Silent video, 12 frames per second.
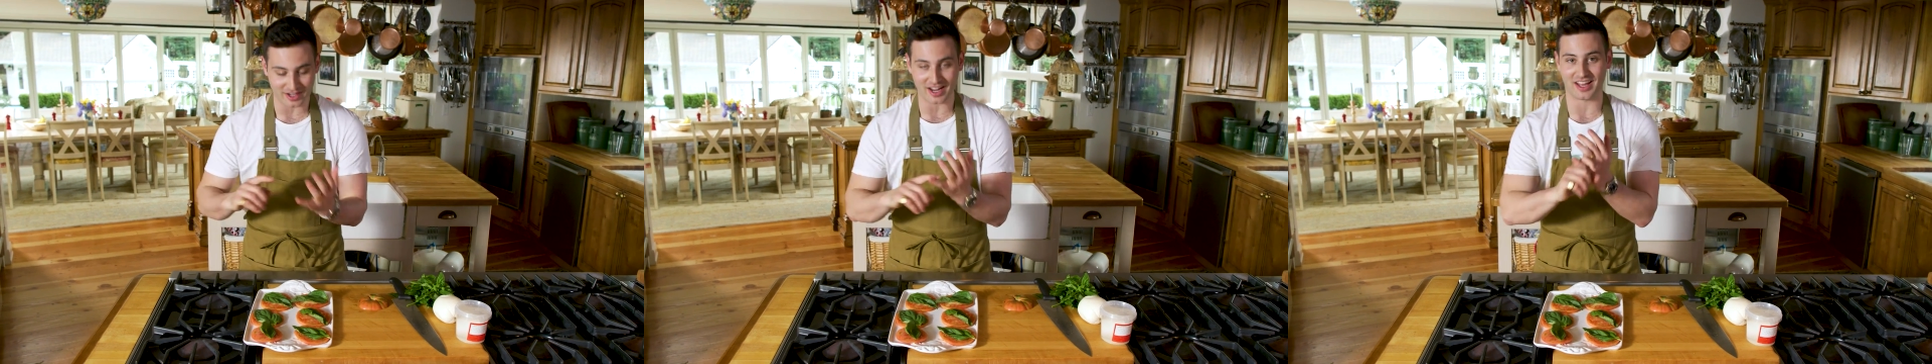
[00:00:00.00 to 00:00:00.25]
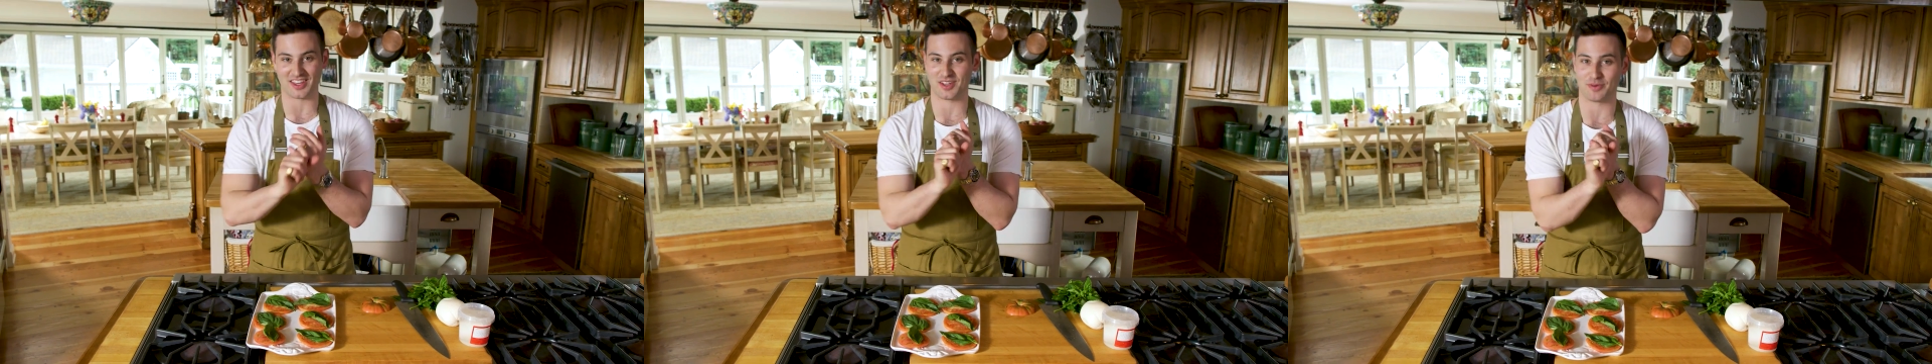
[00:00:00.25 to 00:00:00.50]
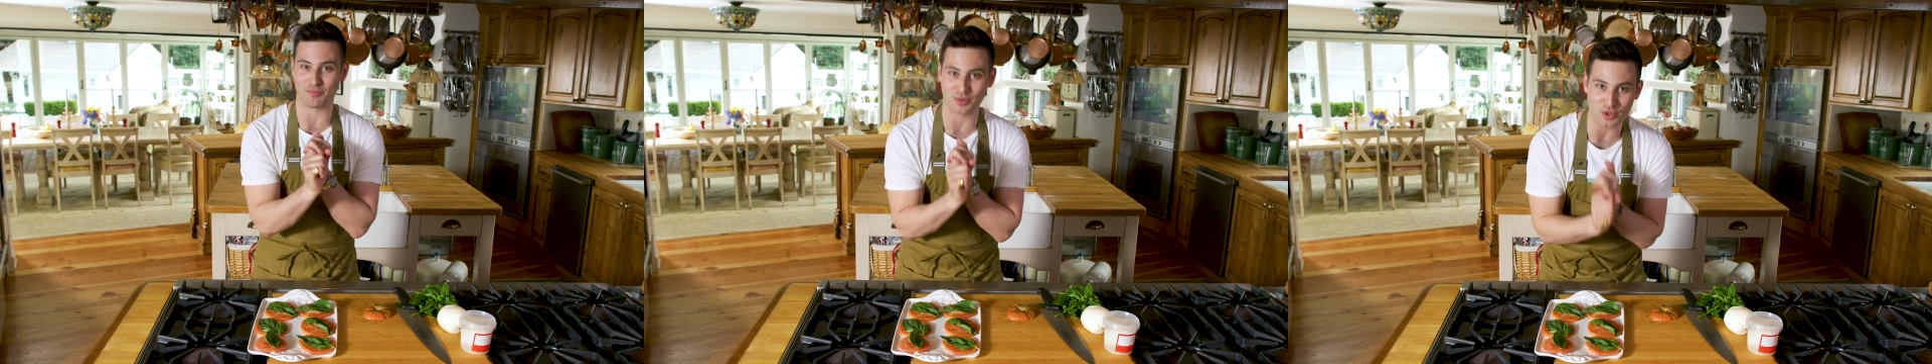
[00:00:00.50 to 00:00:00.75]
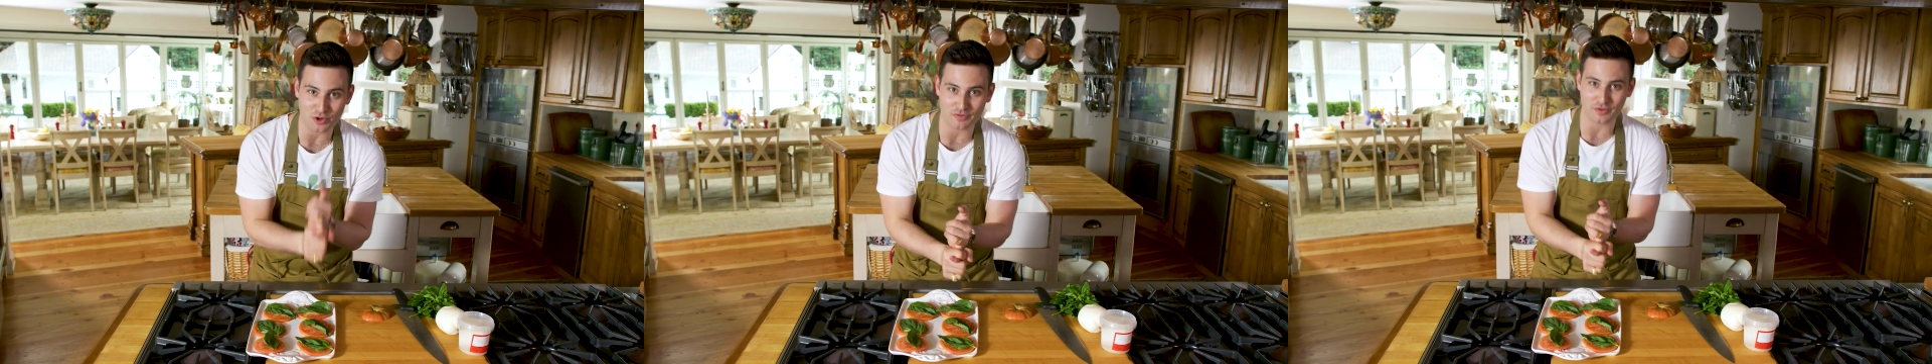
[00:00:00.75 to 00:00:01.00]
got the
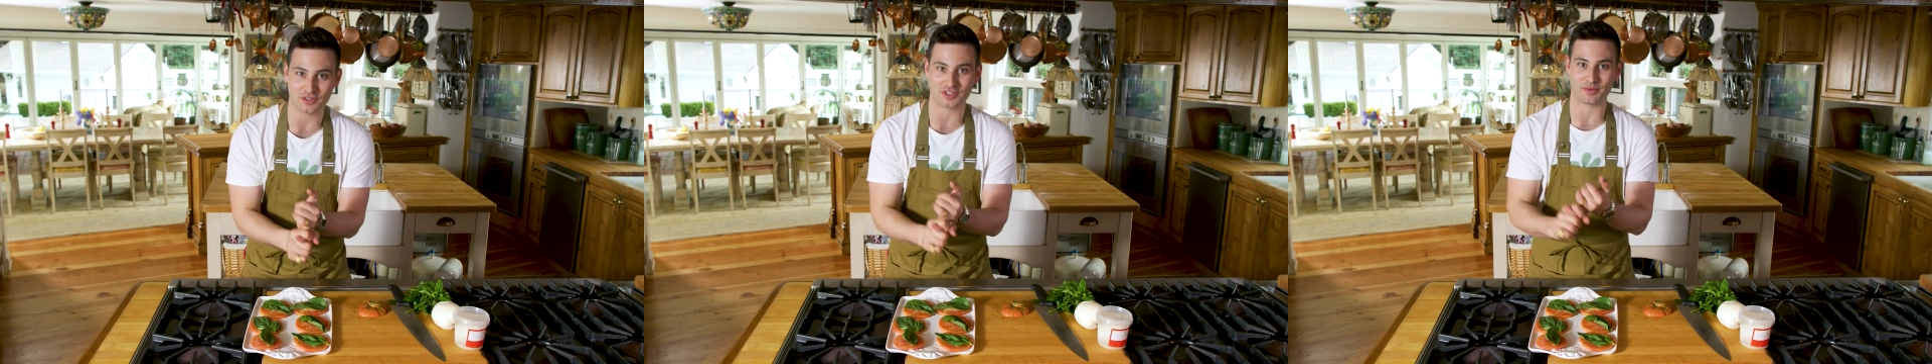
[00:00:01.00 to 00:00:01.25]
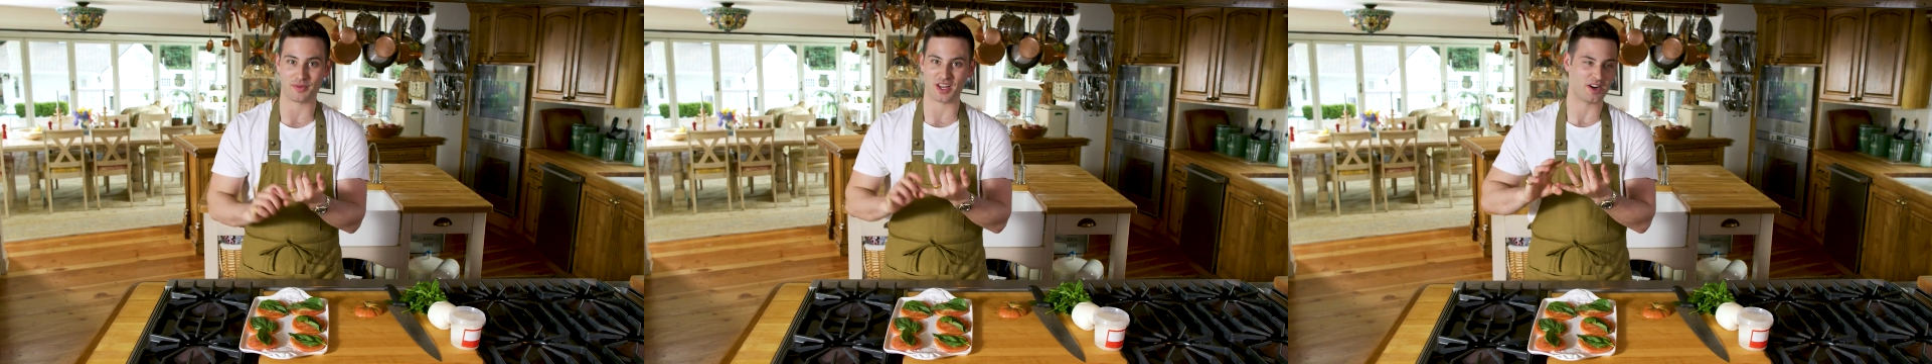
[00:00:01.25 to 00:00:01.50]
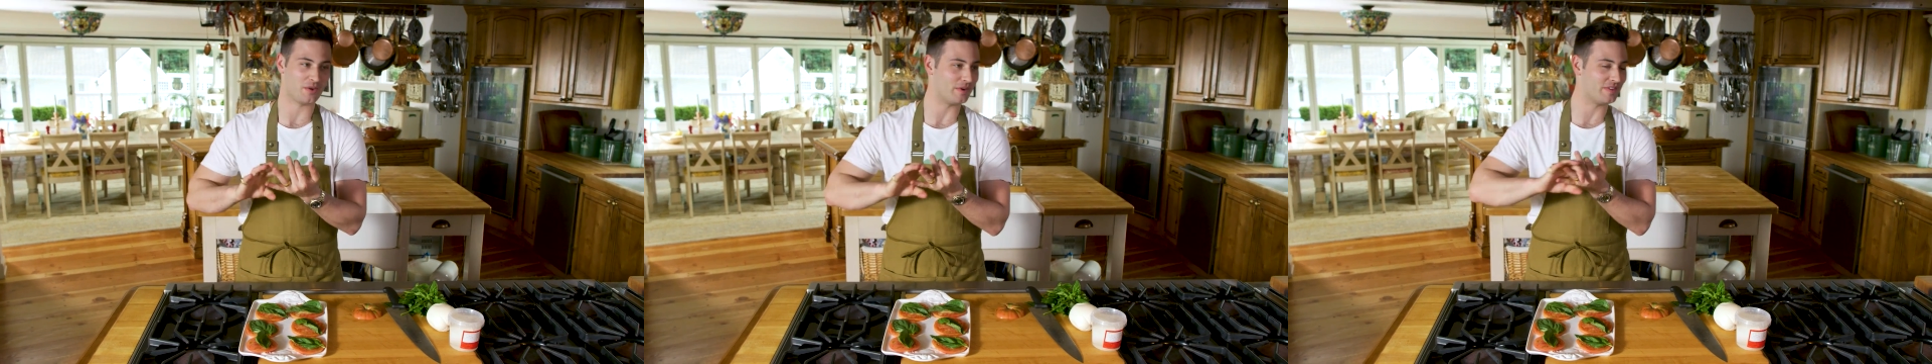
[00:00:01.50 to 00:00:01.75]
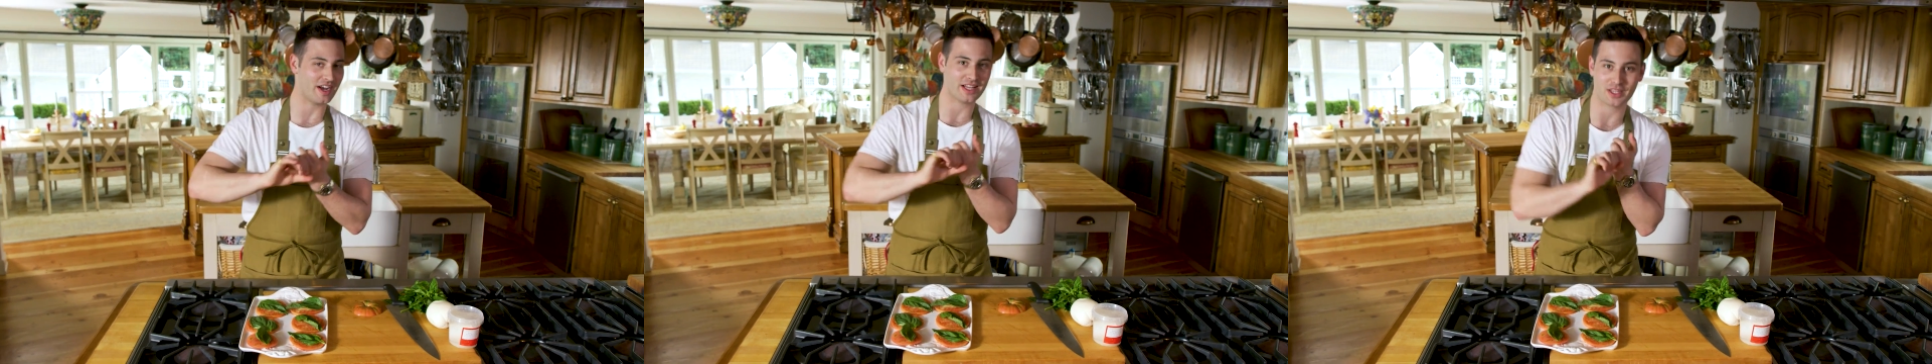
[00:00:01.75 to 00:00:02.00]
beautiful tomato, we've
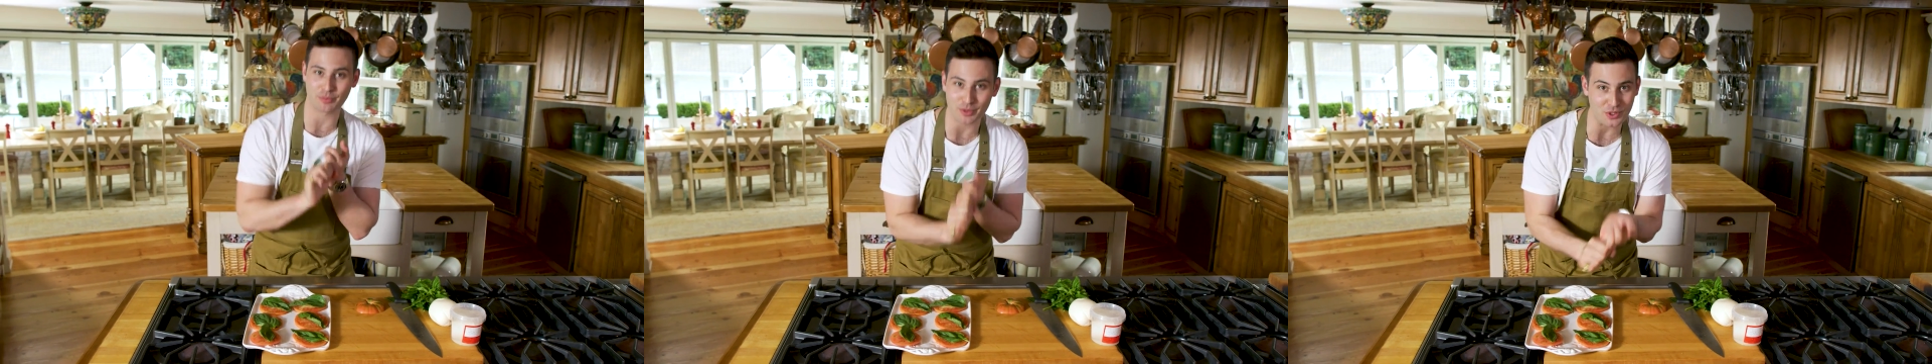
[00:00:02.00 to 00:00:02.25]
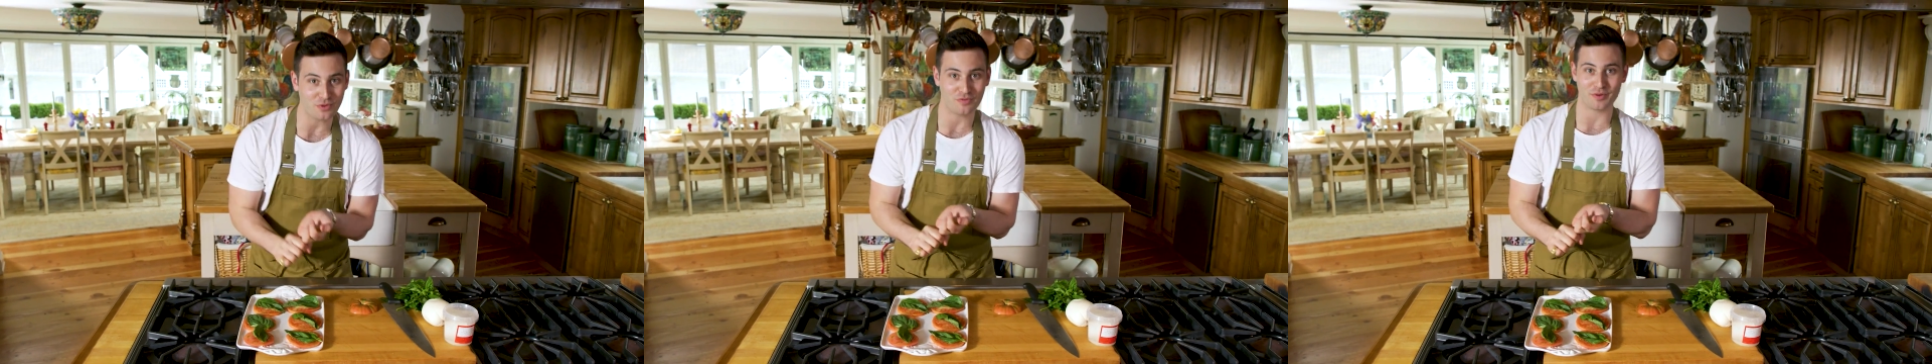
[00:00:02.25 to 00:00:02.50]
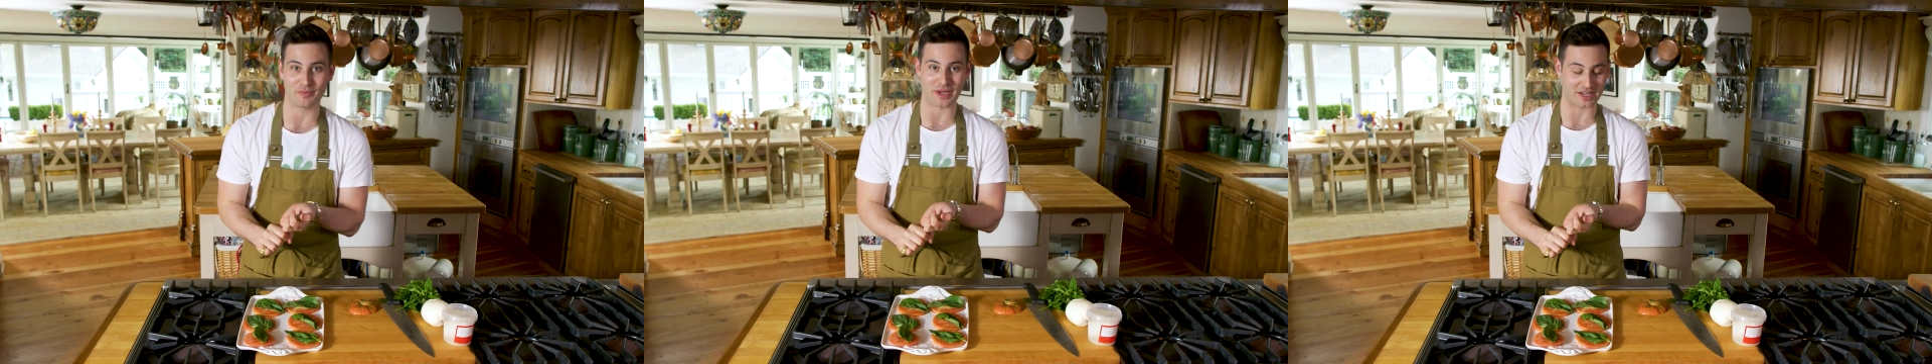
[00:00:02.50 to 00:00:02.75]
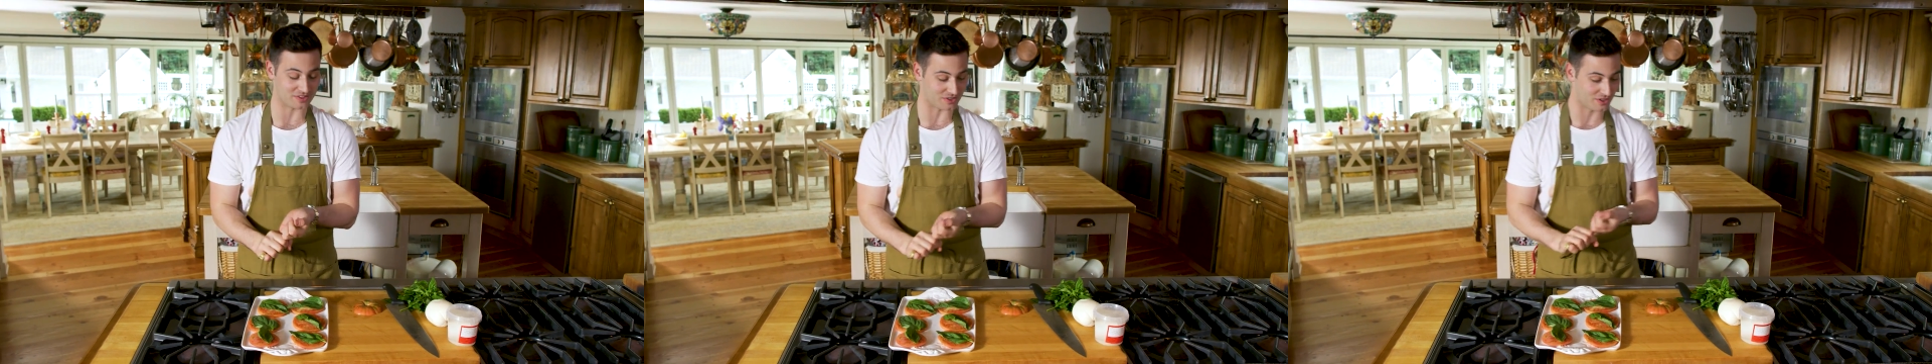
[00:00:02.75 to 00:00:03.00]
got the beautiful
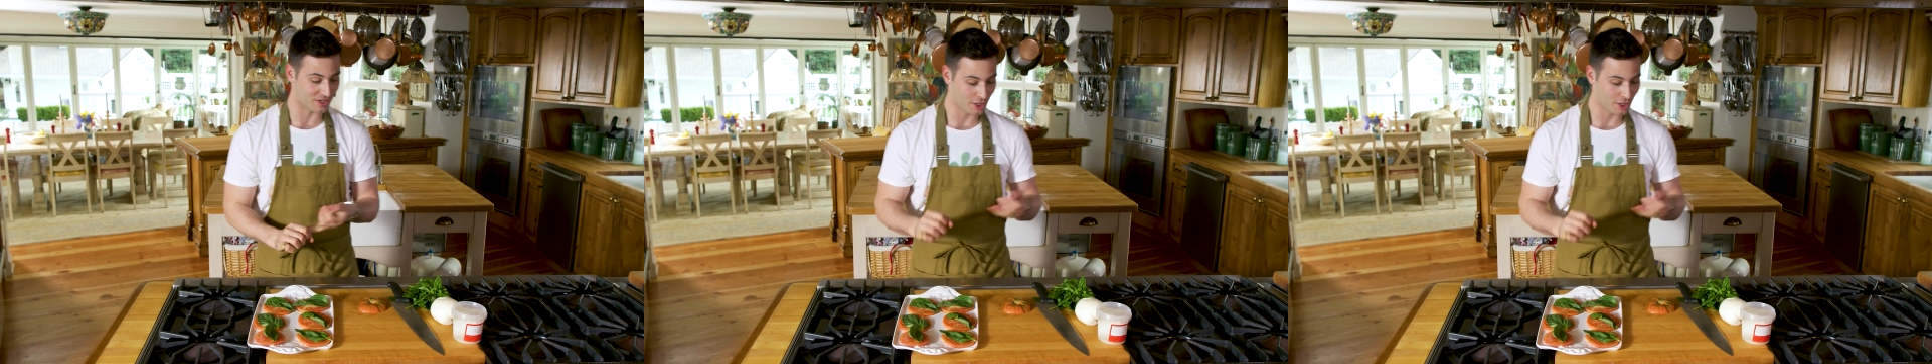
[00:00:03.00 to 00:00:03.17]
basil,